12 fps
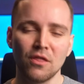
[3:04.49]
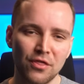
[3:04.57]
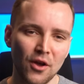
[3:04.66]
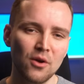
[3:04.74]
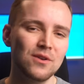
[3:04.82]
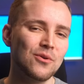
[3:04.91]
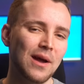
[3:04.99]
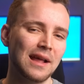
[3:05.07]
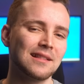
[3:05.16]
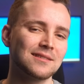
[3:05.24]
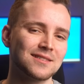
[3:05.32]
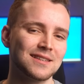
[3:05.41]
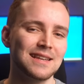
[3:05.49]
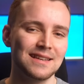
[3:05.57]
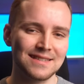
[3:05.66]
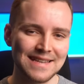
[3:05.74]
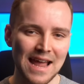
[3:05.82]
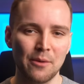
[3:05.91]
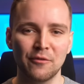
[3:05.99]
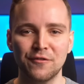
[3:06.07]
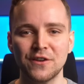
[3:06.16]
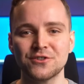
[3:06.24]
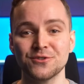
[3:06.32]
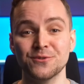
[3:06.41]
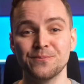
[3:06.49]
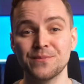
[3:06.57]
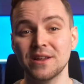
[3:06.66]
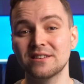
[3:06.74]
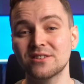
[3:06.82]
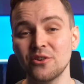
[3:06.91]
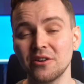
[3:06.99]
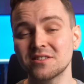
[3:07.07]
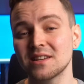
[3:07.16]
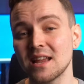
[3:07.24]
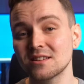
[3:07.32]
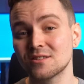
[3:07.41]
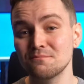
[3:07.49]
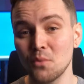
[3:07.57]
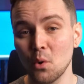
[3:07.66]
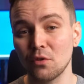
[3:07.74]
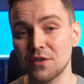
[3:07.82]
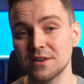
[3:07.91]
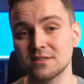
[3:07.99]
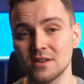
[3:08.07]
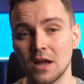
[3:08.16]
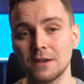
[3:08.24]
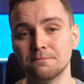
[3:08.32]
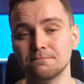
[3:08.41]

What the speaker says: Though your LLC is now official, it's nice to get some more things done,